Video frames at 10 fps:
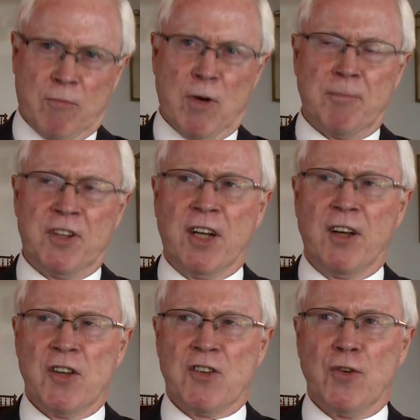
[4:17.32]
one
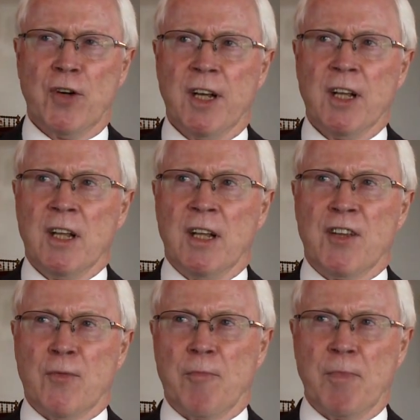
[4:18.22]
particular story,
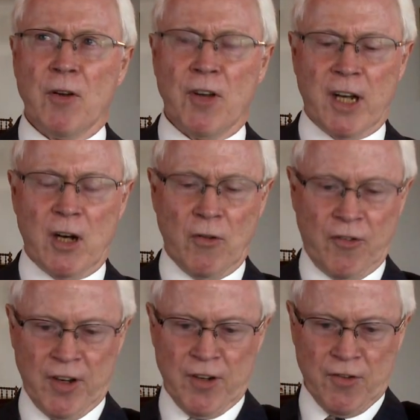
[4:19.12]
this was building a whole
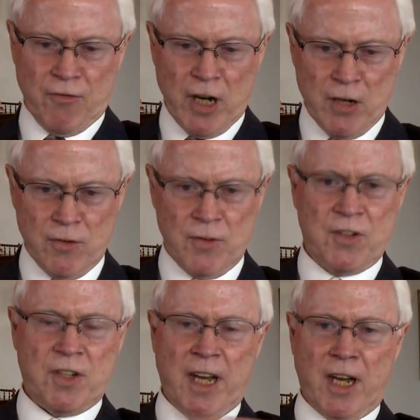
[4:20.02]
series of
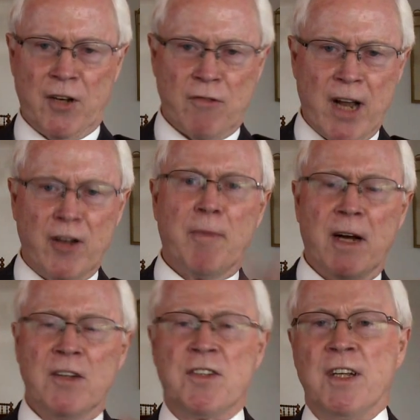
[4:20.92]
roads and
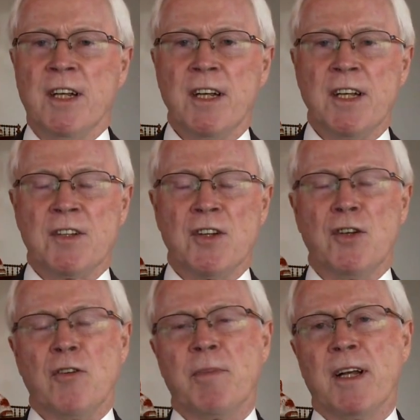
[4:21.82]
roundabouts in an Eastern
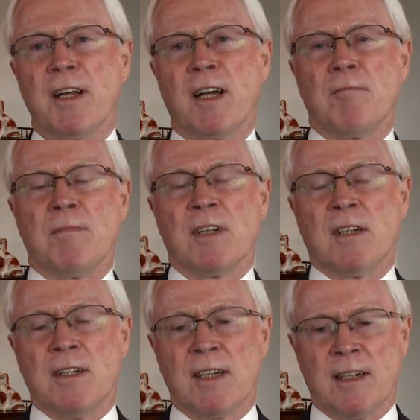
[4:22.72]
European
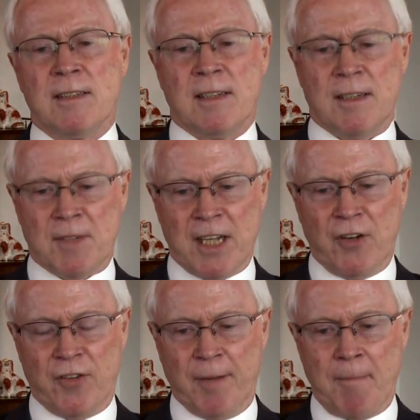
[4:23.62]

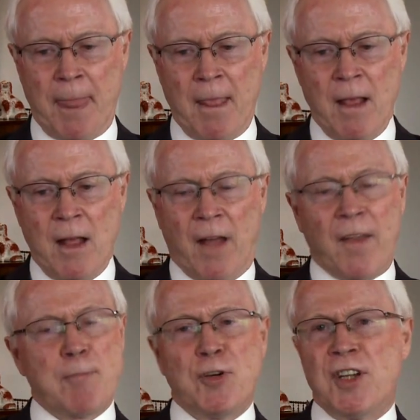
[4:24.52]
country. And
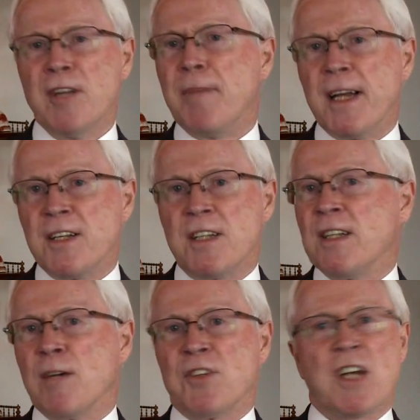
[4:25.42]
they put in a bid
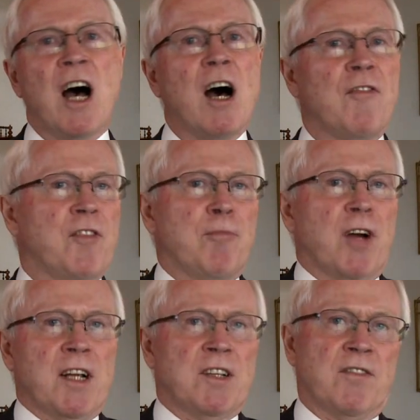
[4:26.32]
that was half the
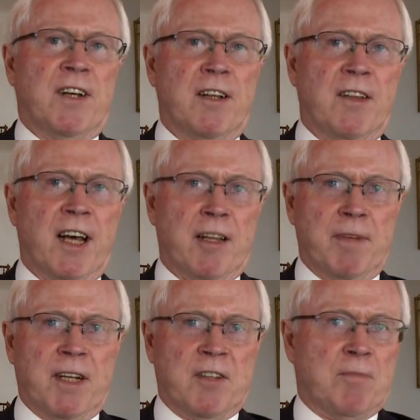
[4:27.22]
price of any of the other
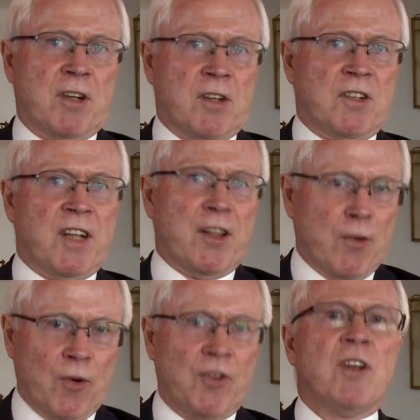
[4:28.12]
bids because they
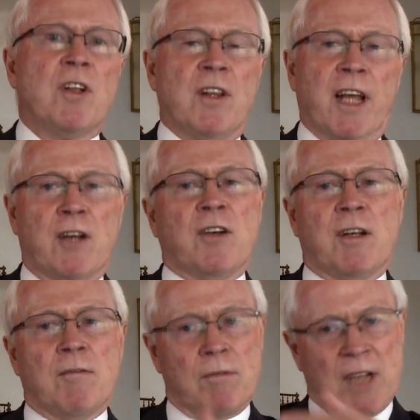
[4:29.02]
thought they could
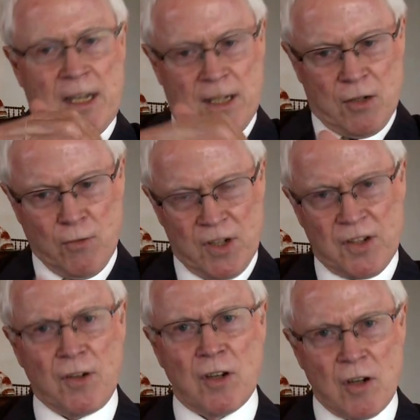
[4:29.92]
cut the
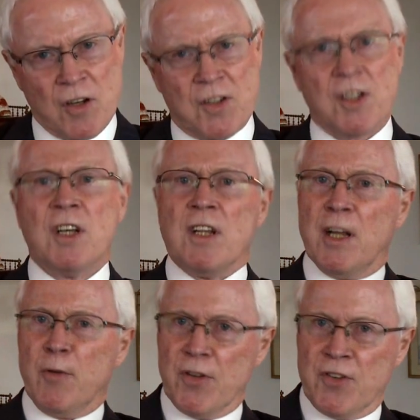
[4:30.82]
corners on cost.
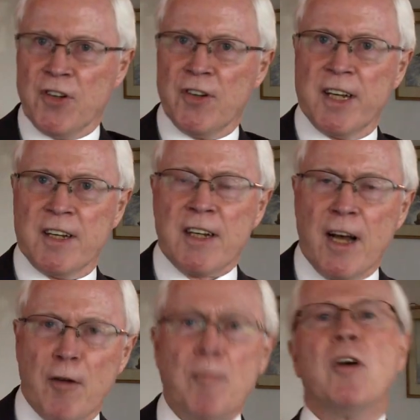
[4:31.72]
They were used to doing it at
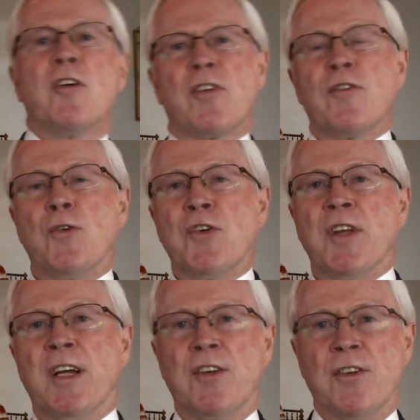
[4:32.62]
home, so of course
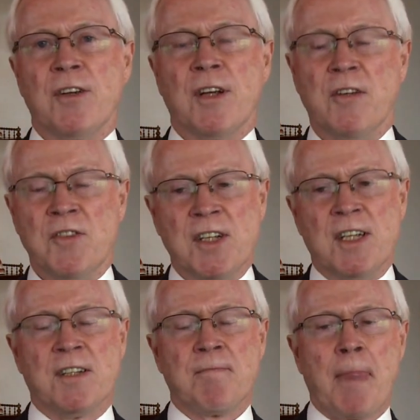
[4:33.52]
they could do it
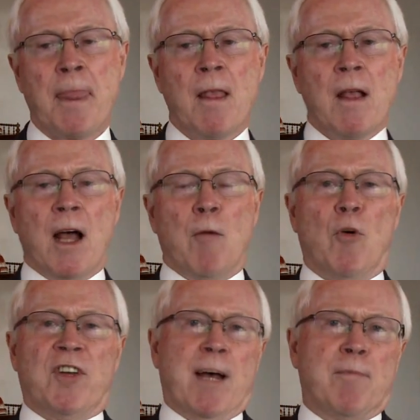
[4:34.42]
overseas. And
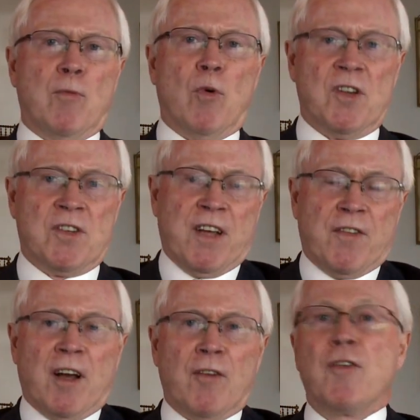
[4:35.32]
what happened was they
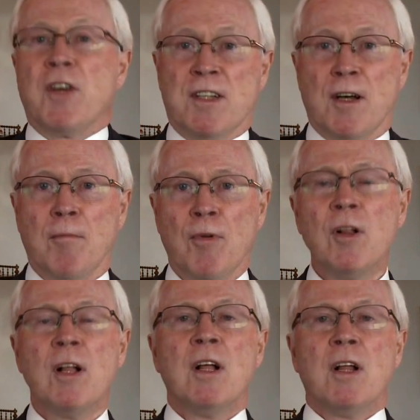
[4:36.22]
found, for
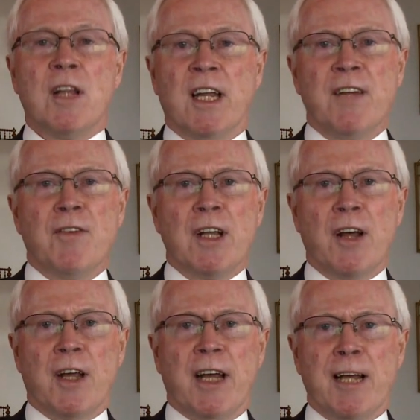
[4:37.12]
example, that even
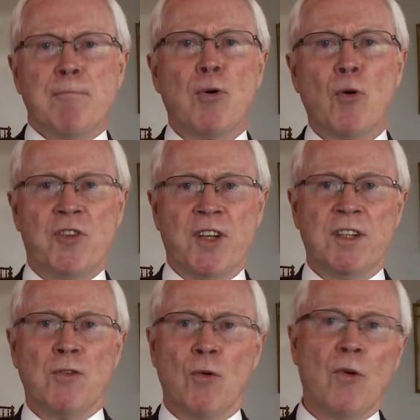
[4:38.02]
though they
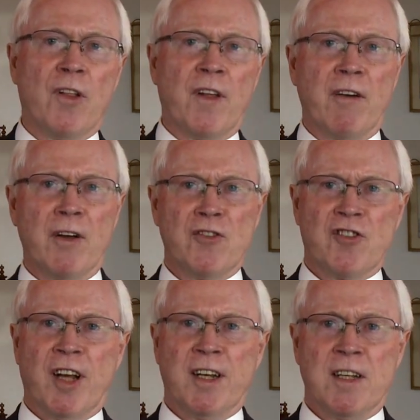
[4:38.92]
imported all of their own
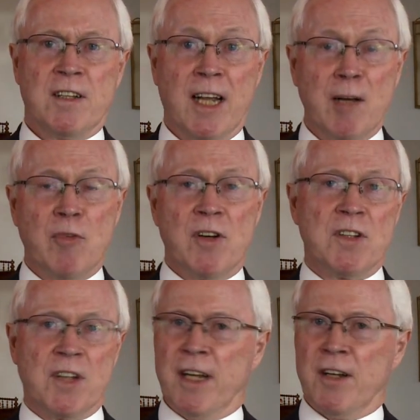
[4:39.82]
Chinese
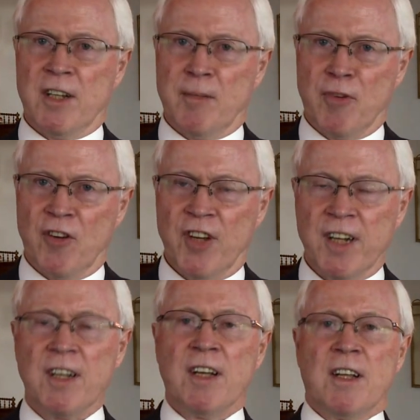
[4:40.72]
laborers into the
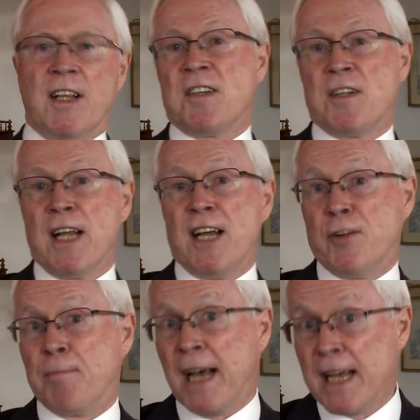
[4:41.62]
project, they still had
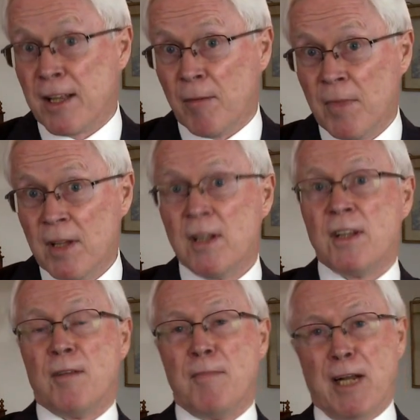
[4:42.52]
to pay them
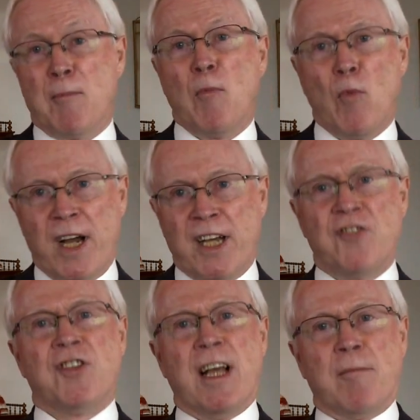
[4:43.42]
the minimum
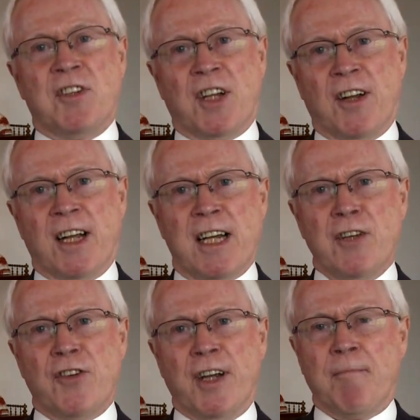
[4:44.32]
wage in that particular
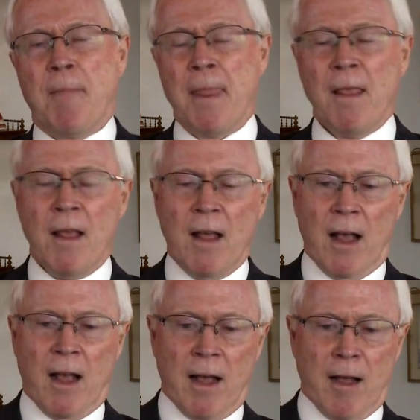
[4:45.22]
country.
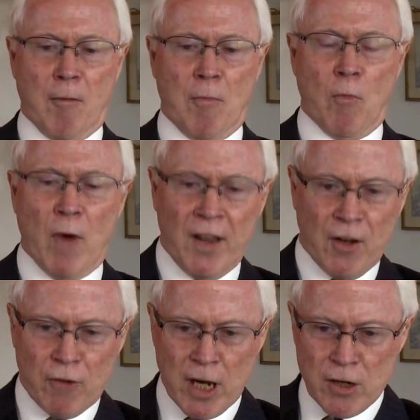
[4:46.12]
When
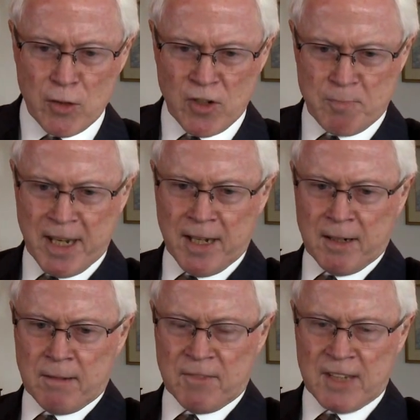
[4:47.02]
the road was
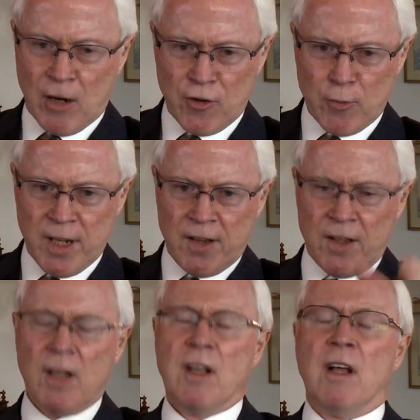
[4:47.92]
being dealt
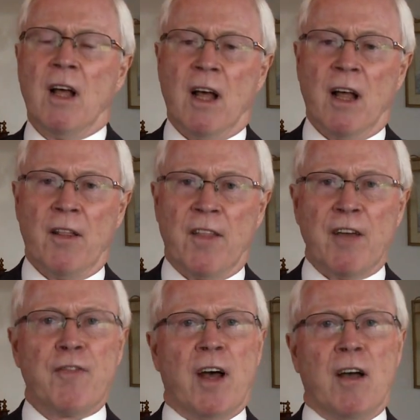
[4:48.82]
with,
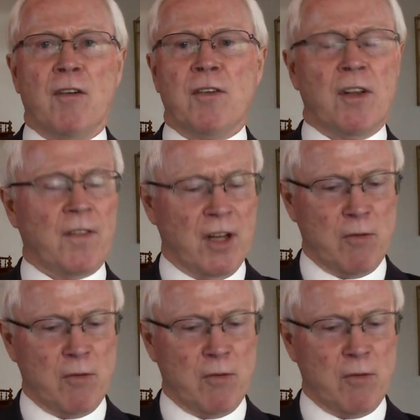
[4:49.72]
they found that